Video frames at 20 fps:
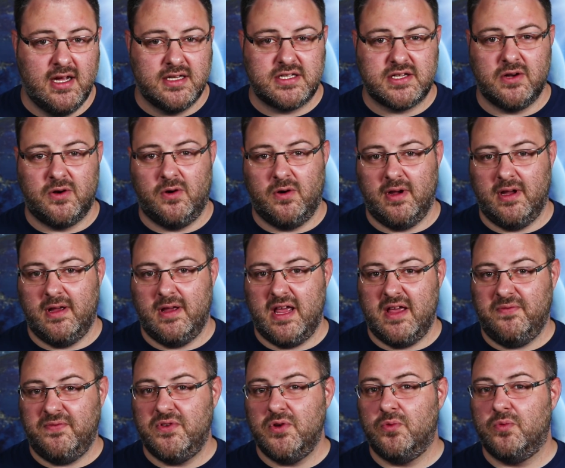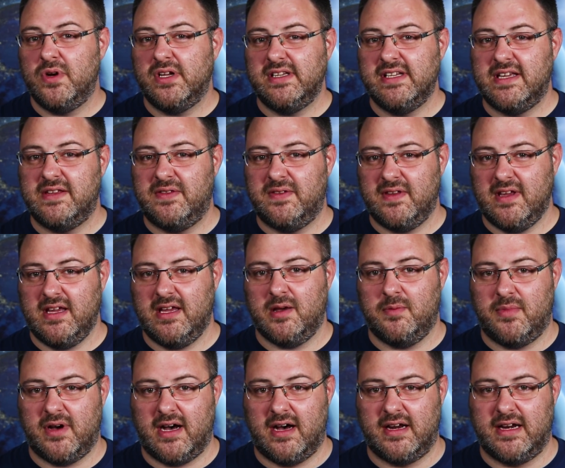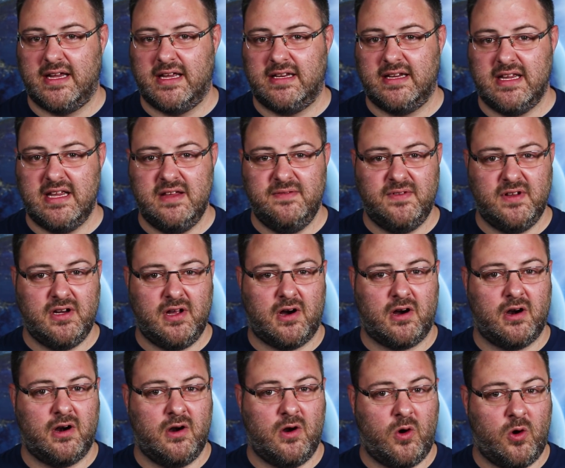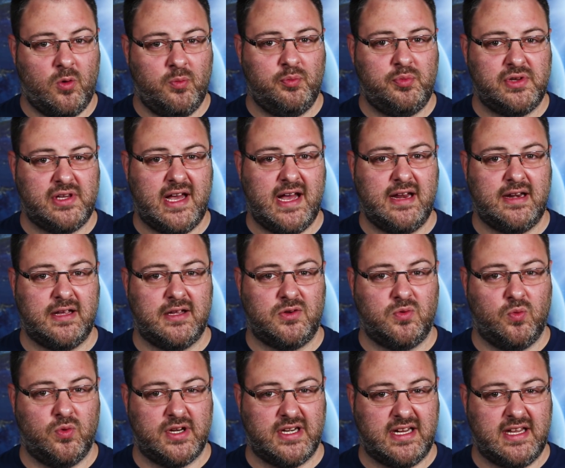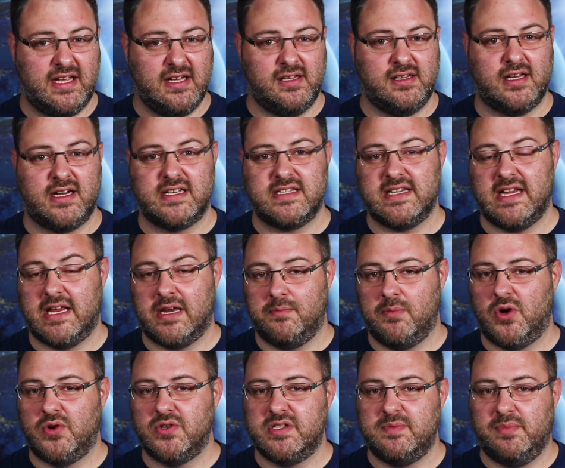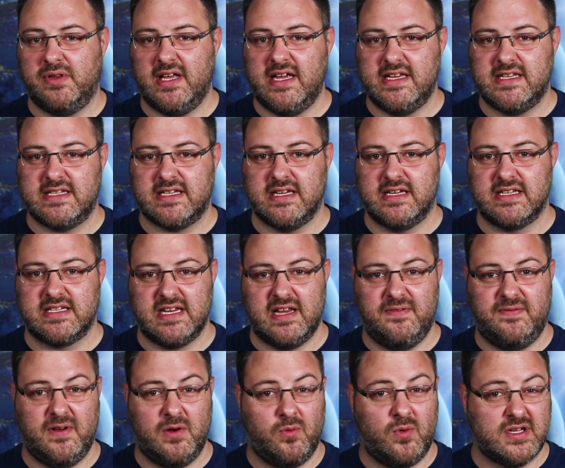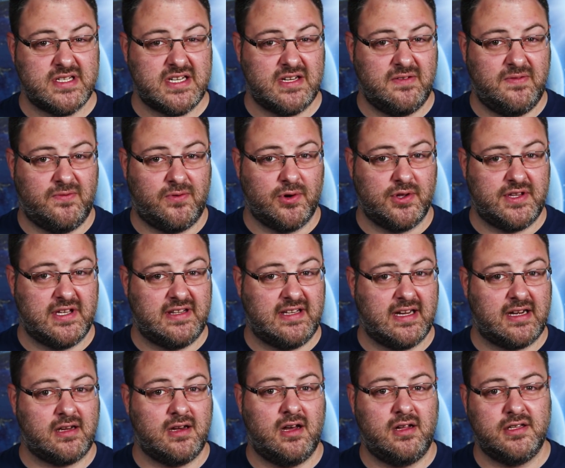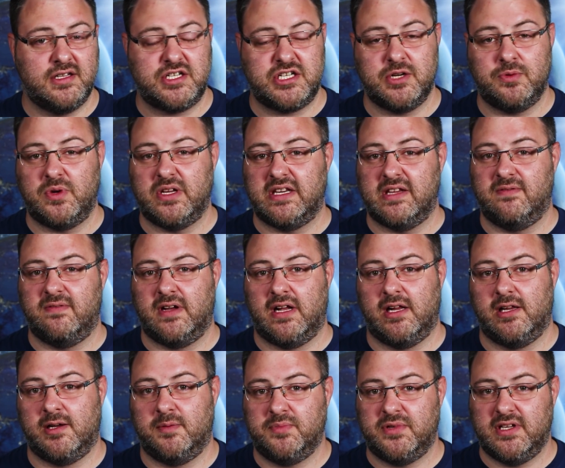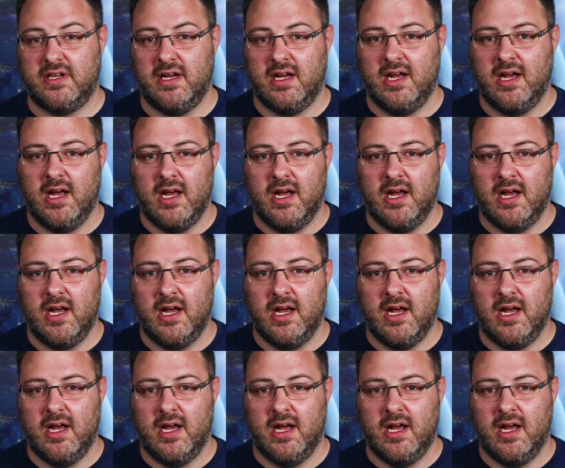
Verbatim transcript: So, if you really think about it, even our home planet would kill us in most places if it wasn't for the technology we developed.